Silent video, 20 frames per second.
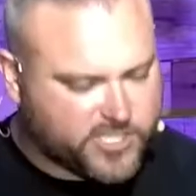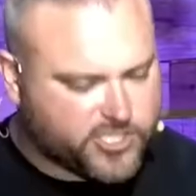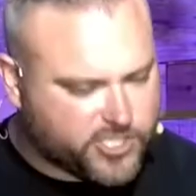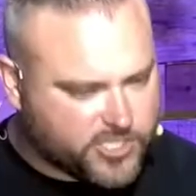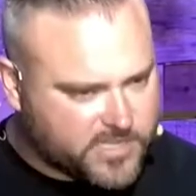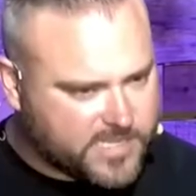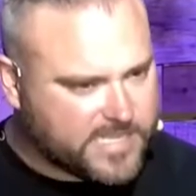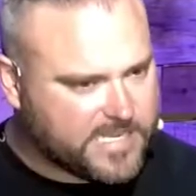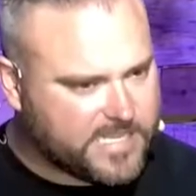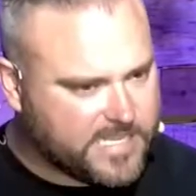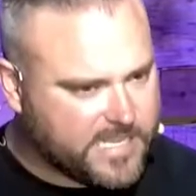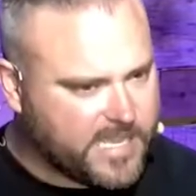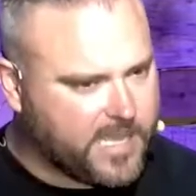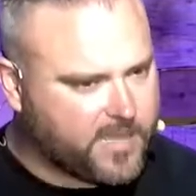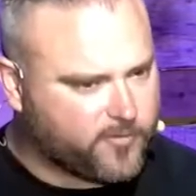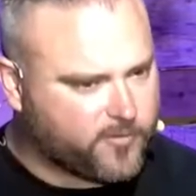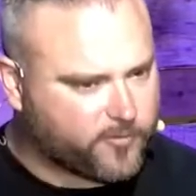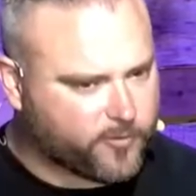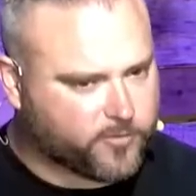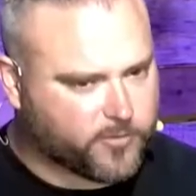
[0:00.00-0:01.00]
vision that he
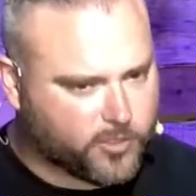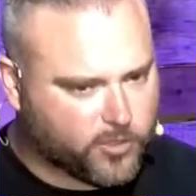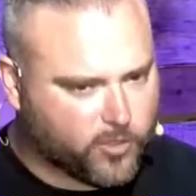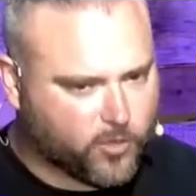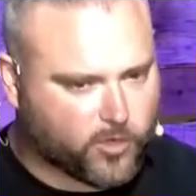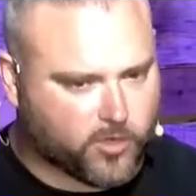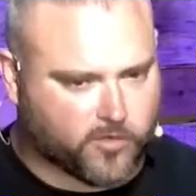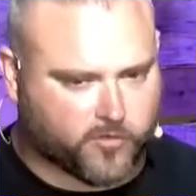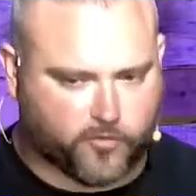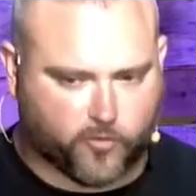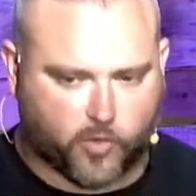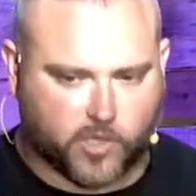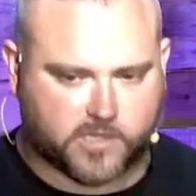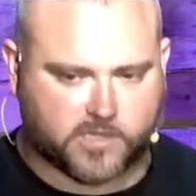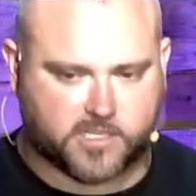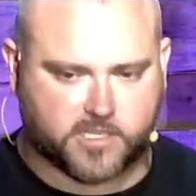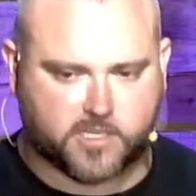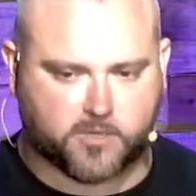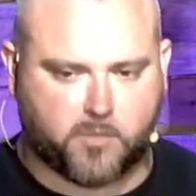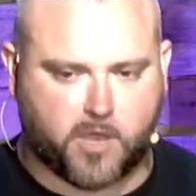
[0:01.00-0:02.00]
had from the Lord of
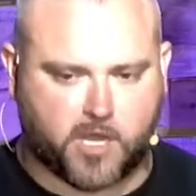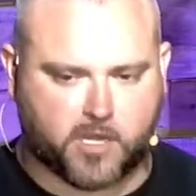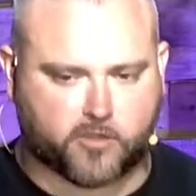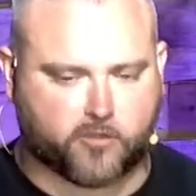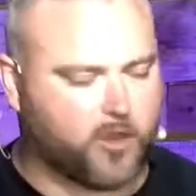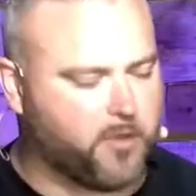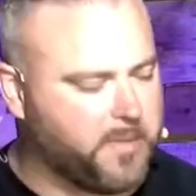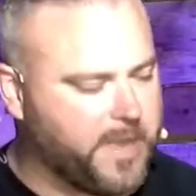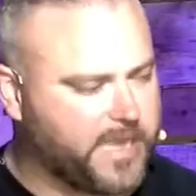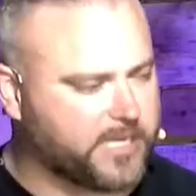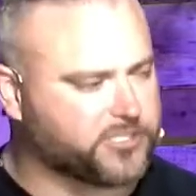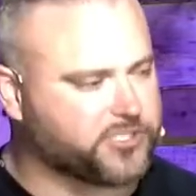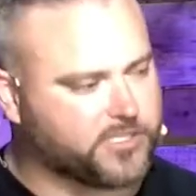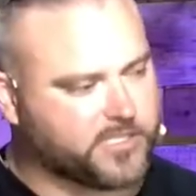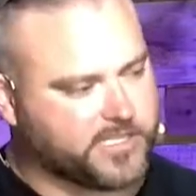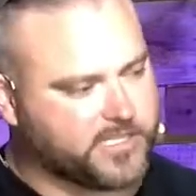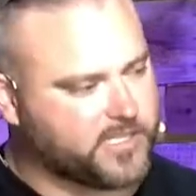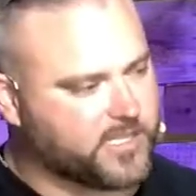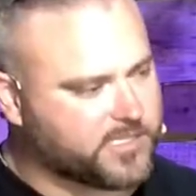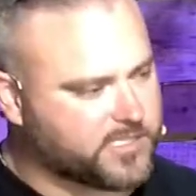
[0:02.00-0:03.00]
what the demonic realm
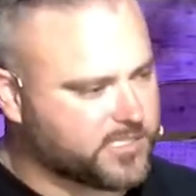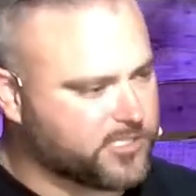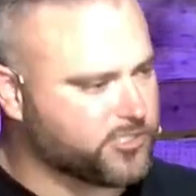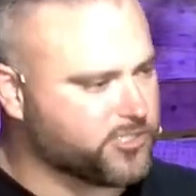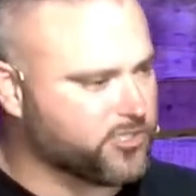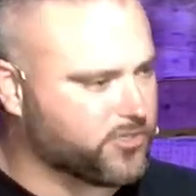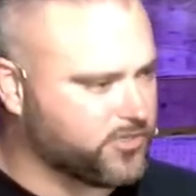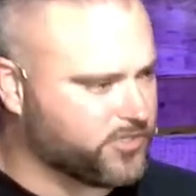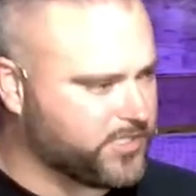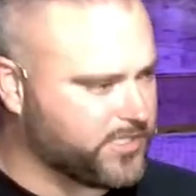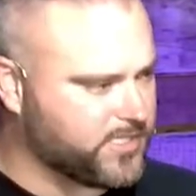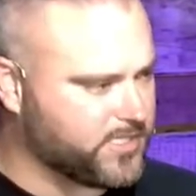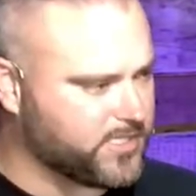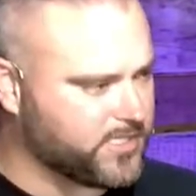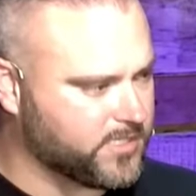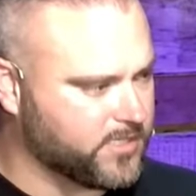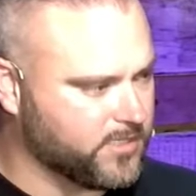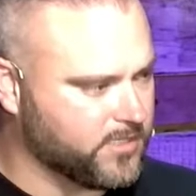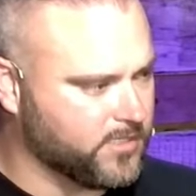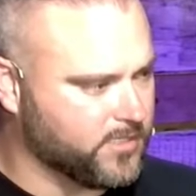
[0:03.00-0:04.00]
actually does in churches.
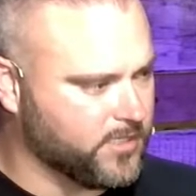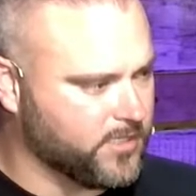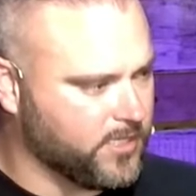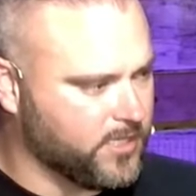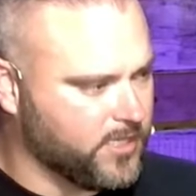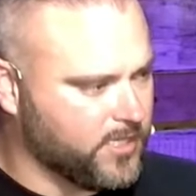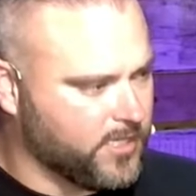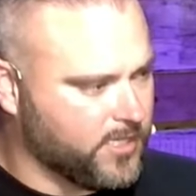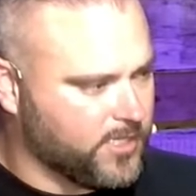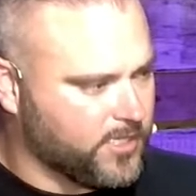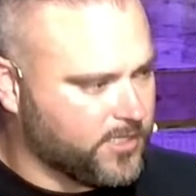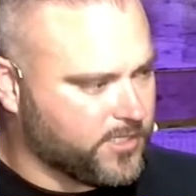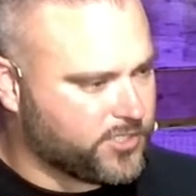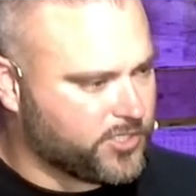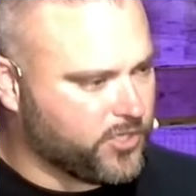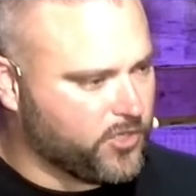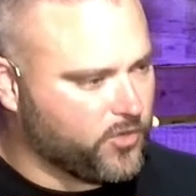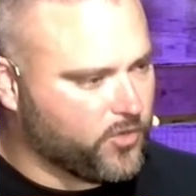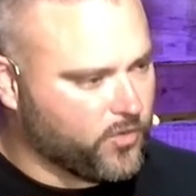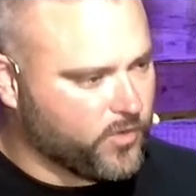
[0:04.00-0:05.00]

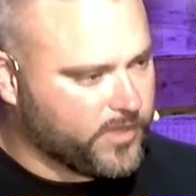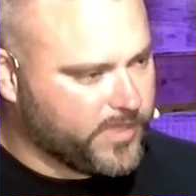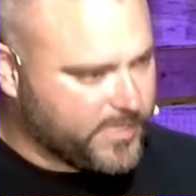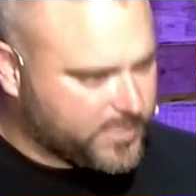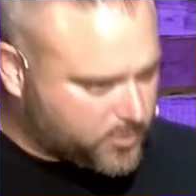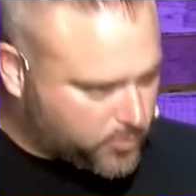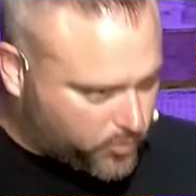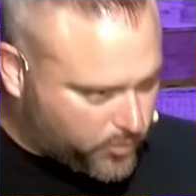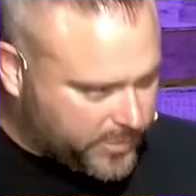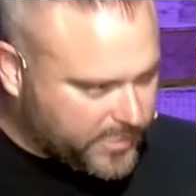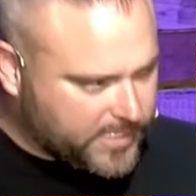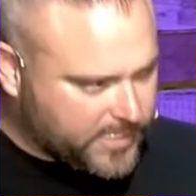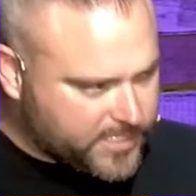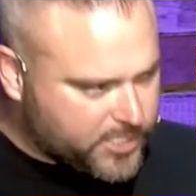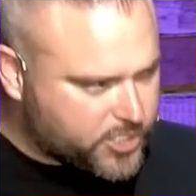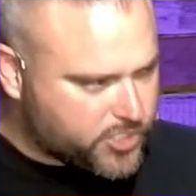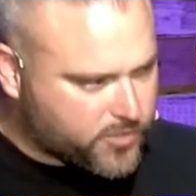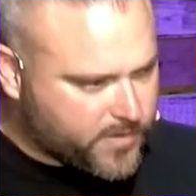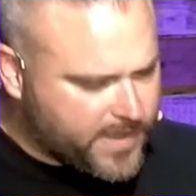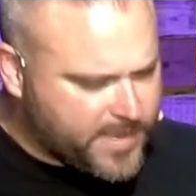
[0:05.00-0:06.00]
So it's
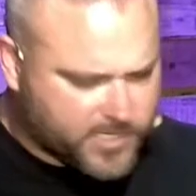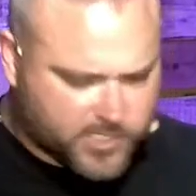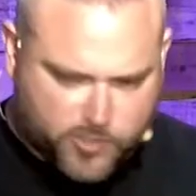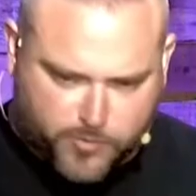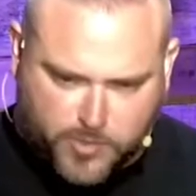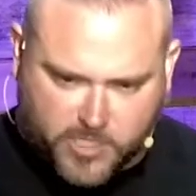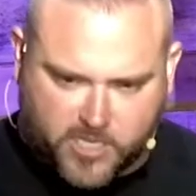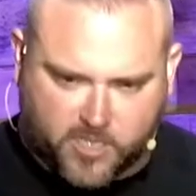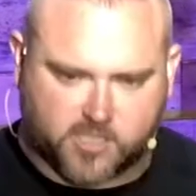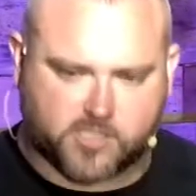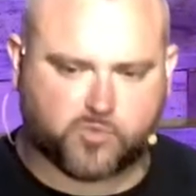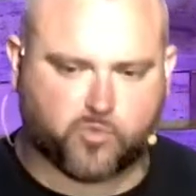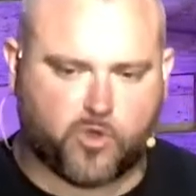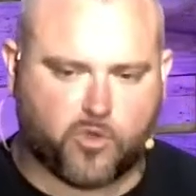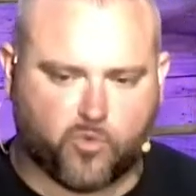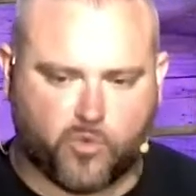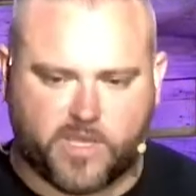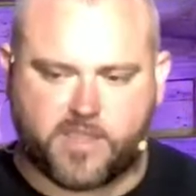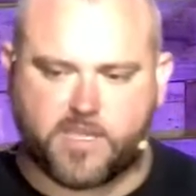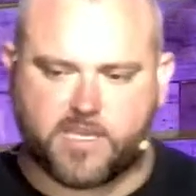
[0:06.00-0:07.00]
really strange, because
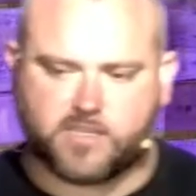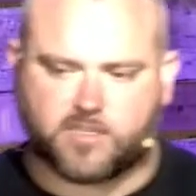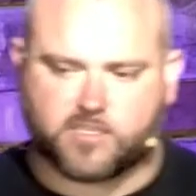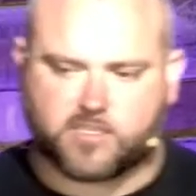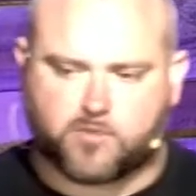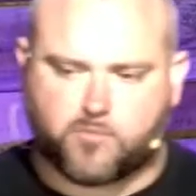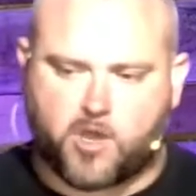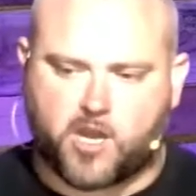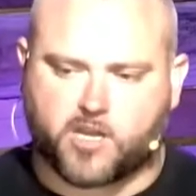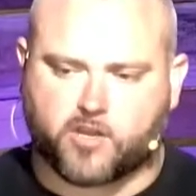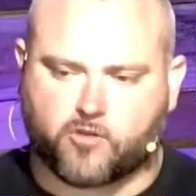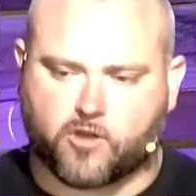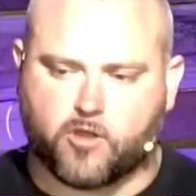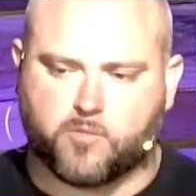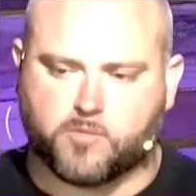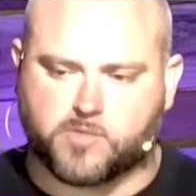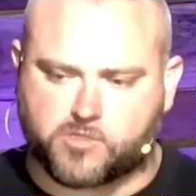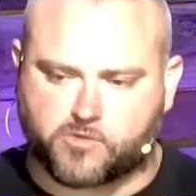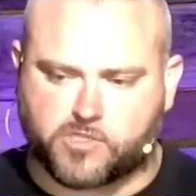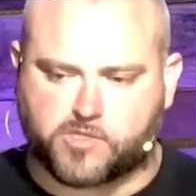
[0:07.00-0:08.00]
what we think the demonic
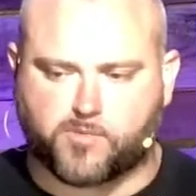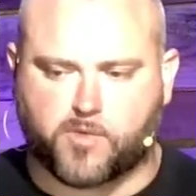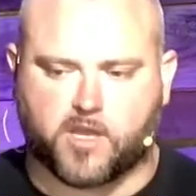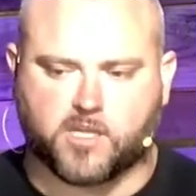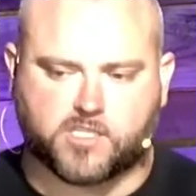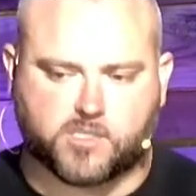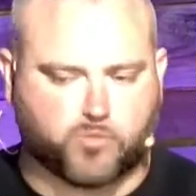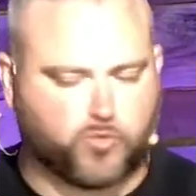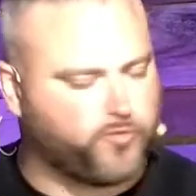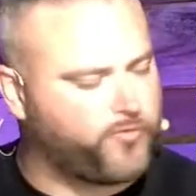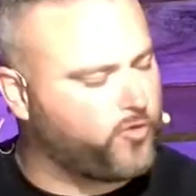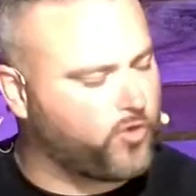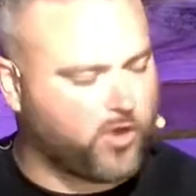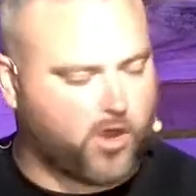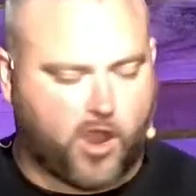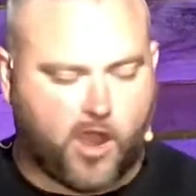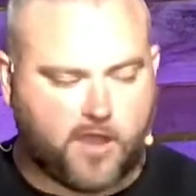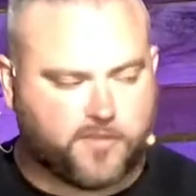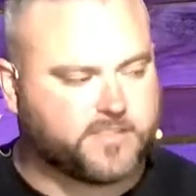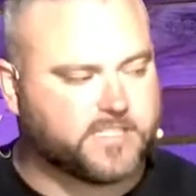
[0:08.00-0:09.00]
realm is responsible
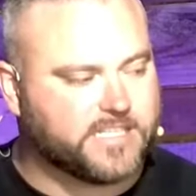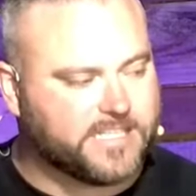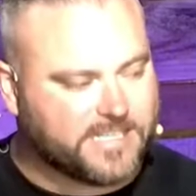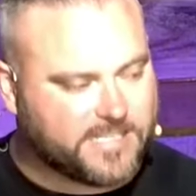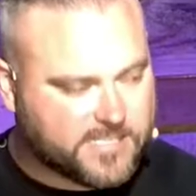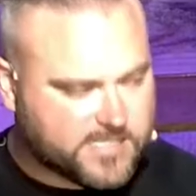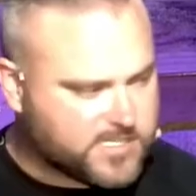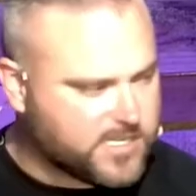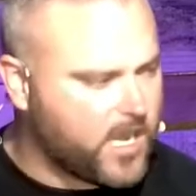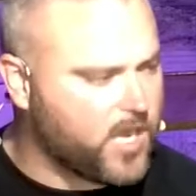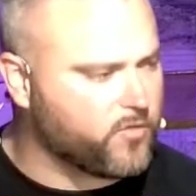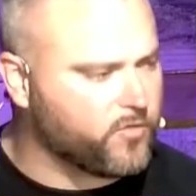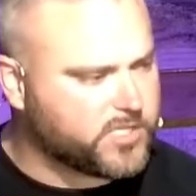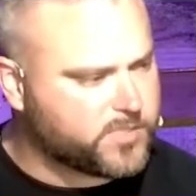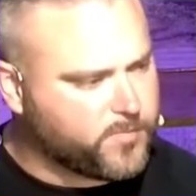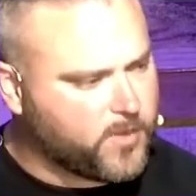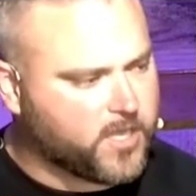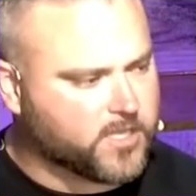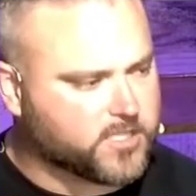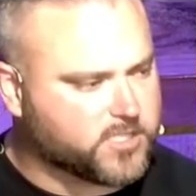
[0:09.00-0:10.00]
for, often it is not
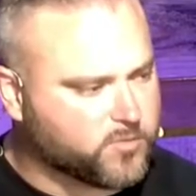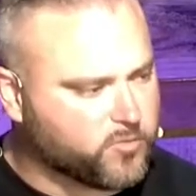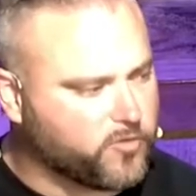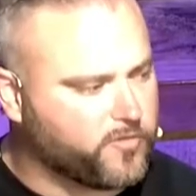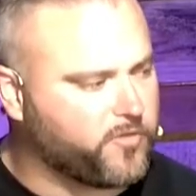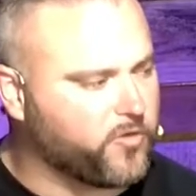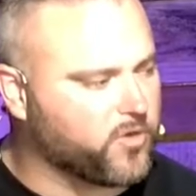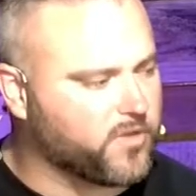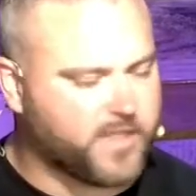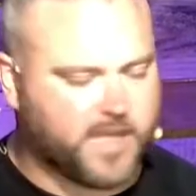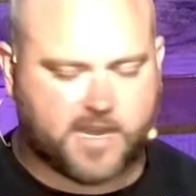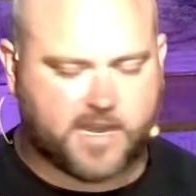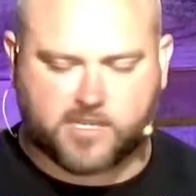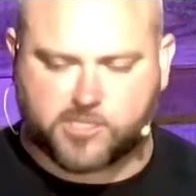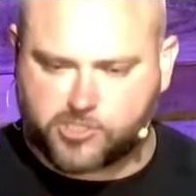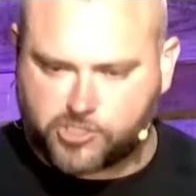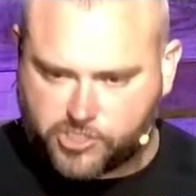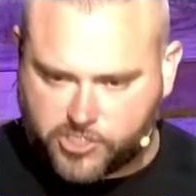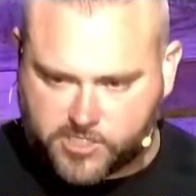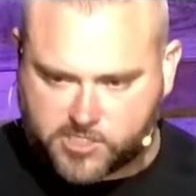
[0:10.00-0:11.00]
responsible for.
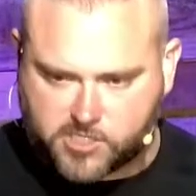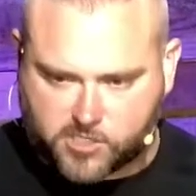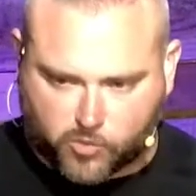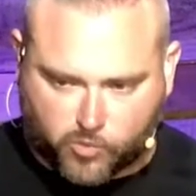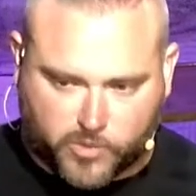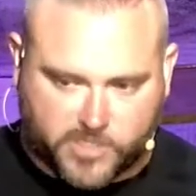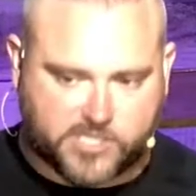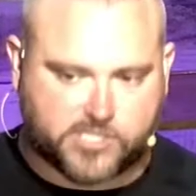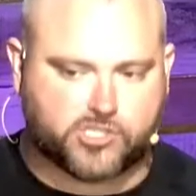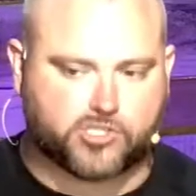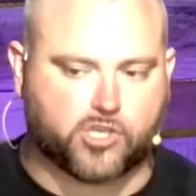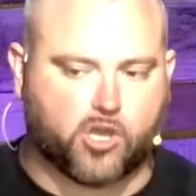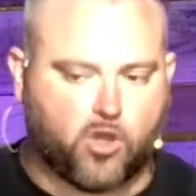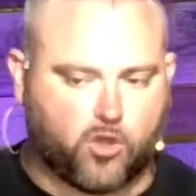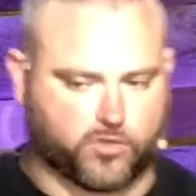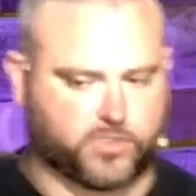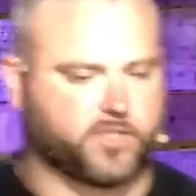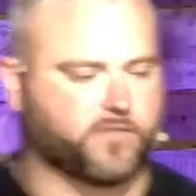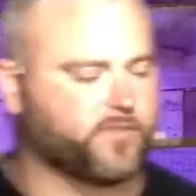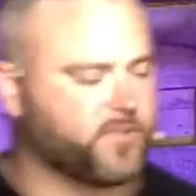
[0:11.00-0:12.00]
That is just the
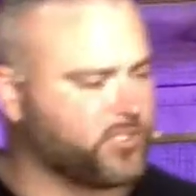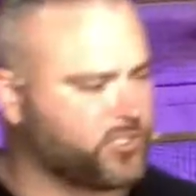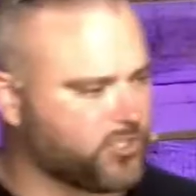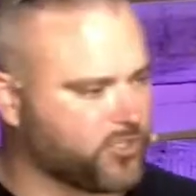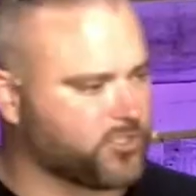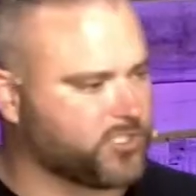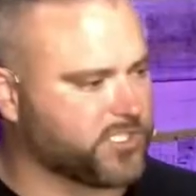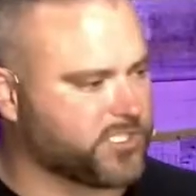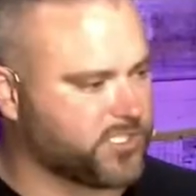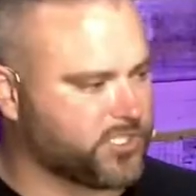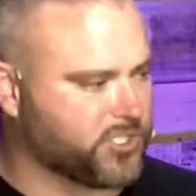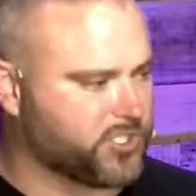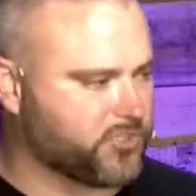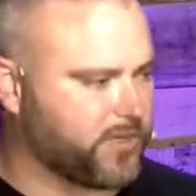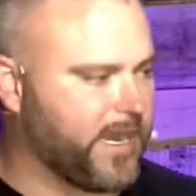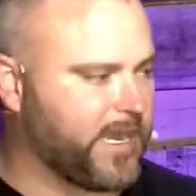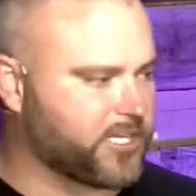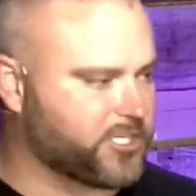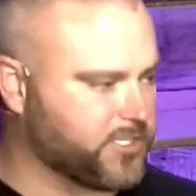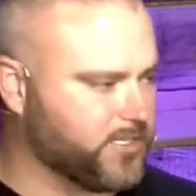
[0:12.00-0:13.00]
result of the church's
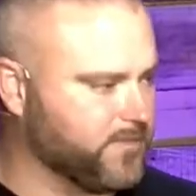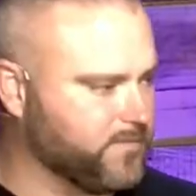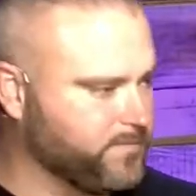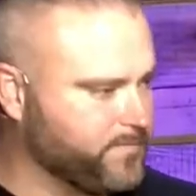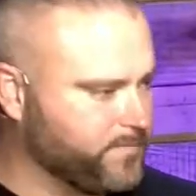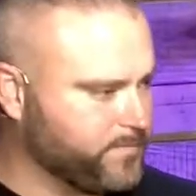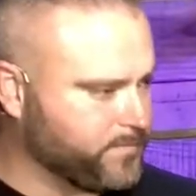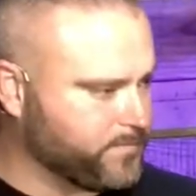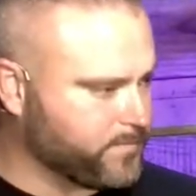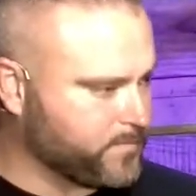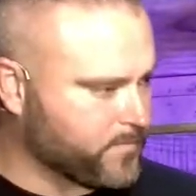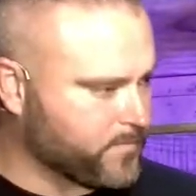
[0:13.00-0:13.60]
distraction.